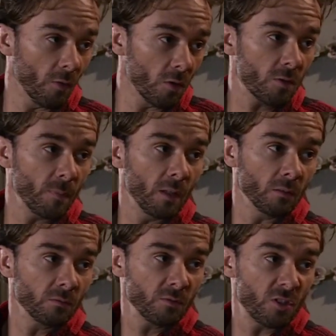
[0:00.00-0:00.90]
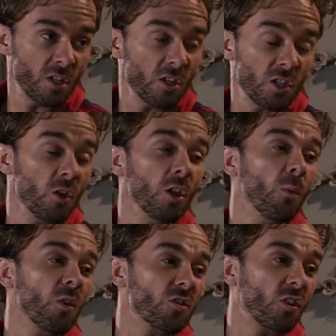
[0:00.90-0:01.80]
to voicemail. She says she only
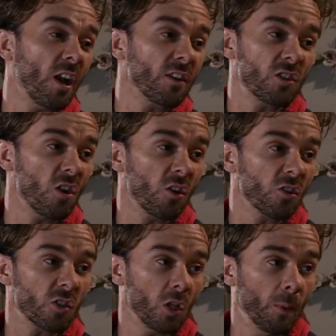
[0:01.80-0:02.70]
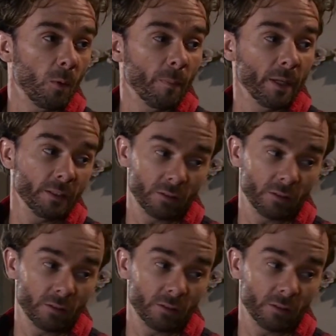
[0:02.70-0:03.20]
wants Gran. She's not going to slum it with me,